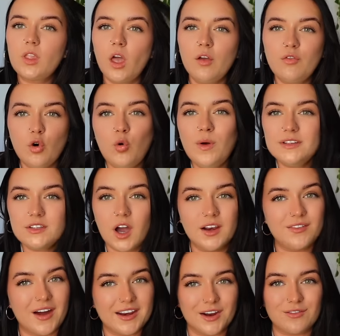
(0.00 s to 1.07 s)
I've always kind
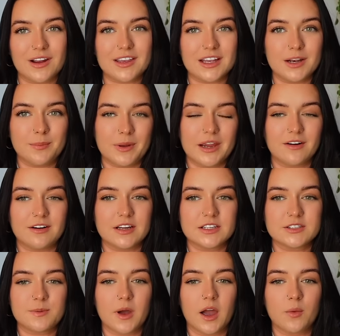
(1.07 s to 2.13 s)
of had irregular
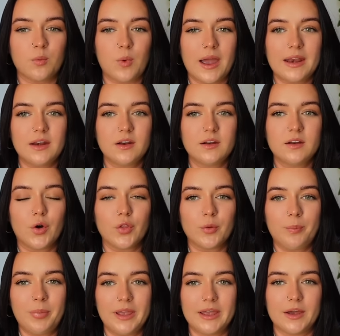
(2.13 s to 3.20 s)
periods, but I went on the
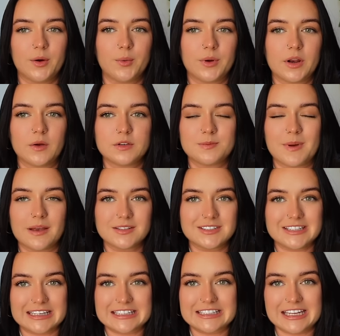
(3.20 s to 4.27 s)
pill when I was about
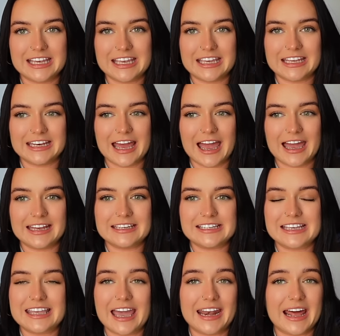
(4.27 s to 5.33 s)
16, and
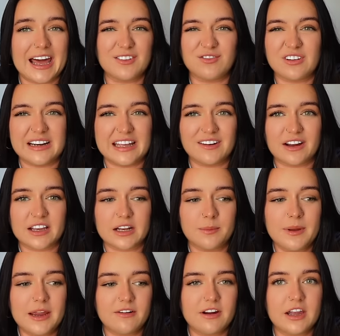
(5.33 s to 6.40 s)
again, had really irregular
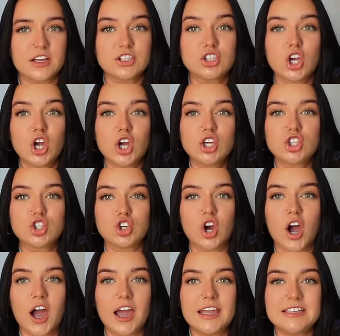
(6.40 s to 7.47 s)
periods,
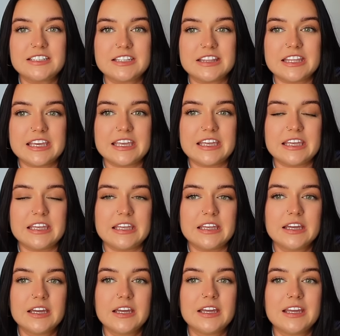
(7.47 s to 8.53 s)
tried
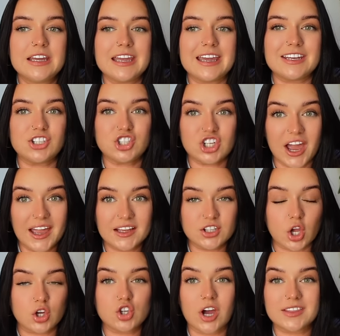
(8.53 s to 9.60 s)
the
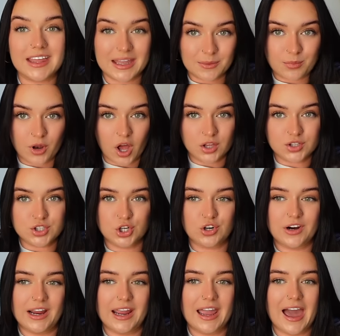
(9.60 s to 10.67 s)
implant,
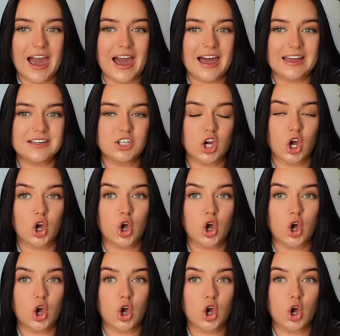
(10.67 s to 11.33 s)
had a